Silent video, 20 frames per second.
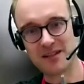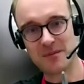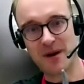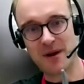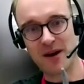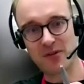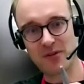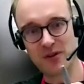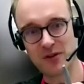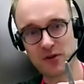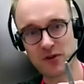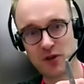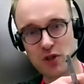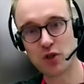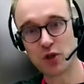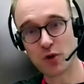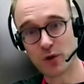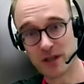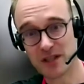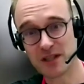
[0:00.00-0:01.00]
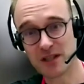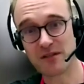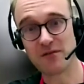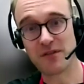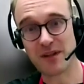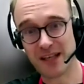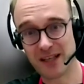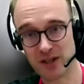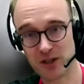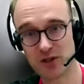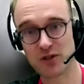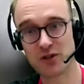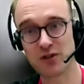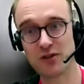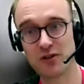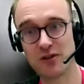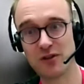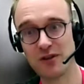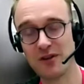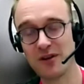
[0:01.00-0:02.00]
is about the choice of
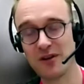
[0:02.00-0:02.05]
things